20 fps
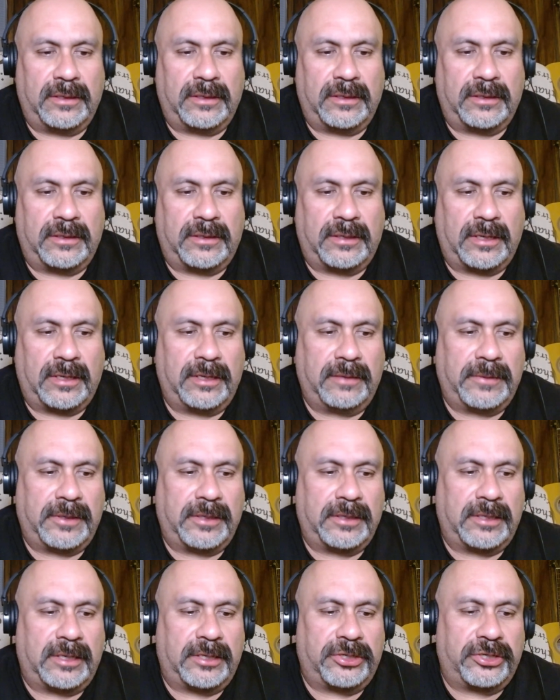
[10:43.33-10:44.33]
telling me
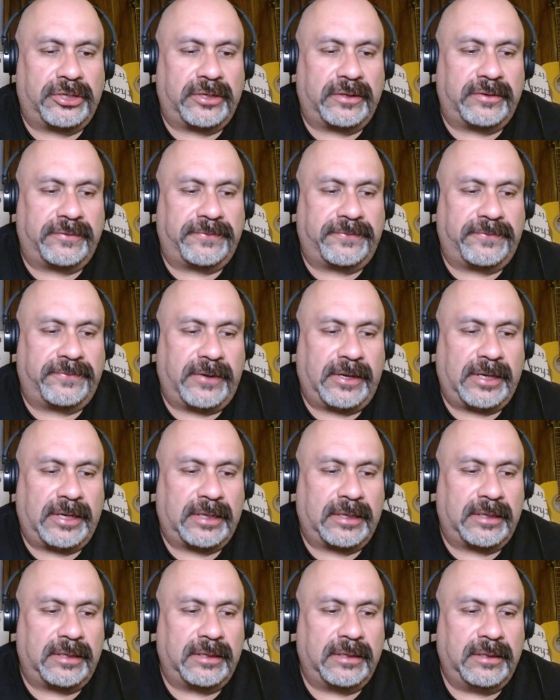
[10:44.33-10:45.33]
that she's
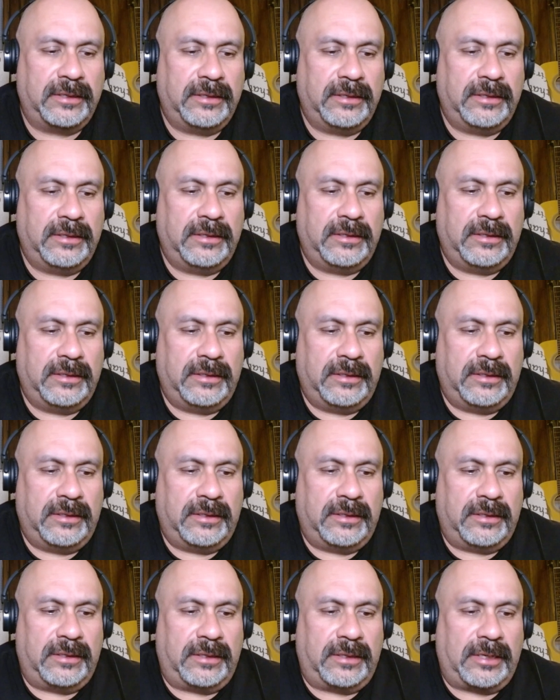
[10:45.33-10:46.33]
afraid
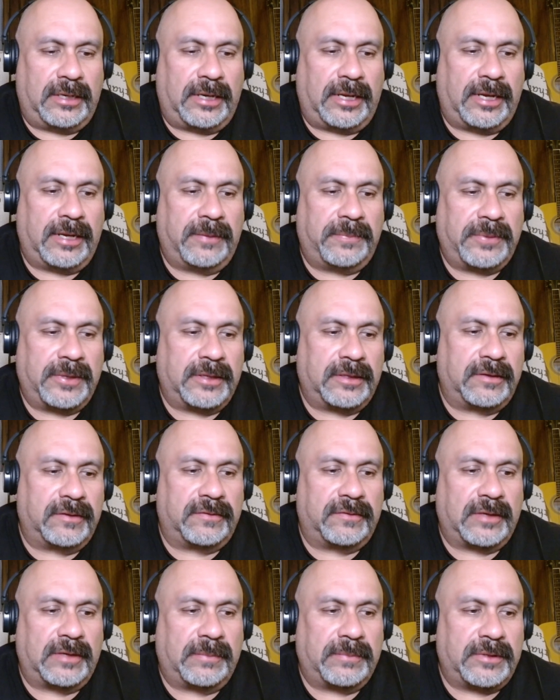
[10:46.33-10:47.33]
and happy at the
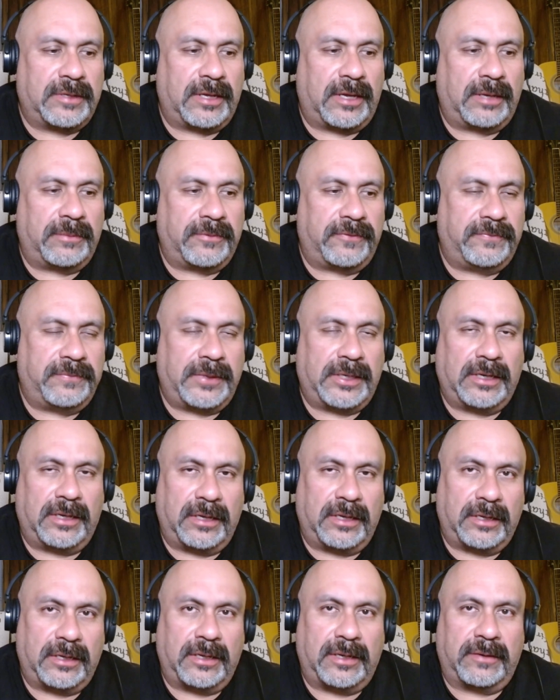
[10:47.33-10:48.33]
same time of me
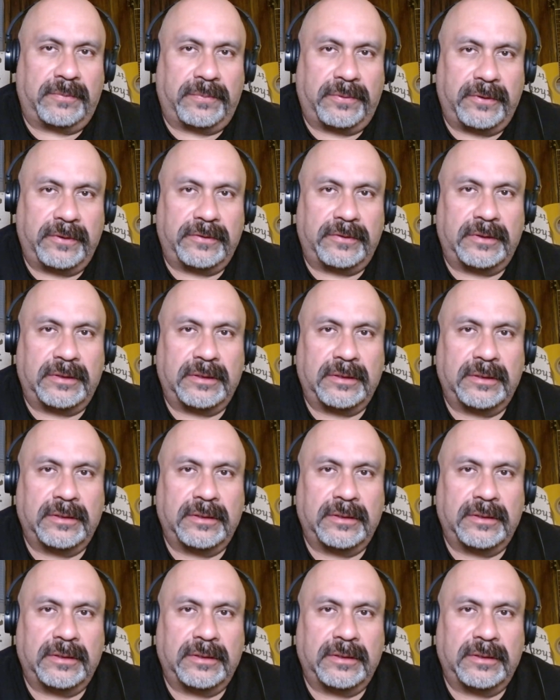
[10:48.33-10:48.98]
getting out of prison.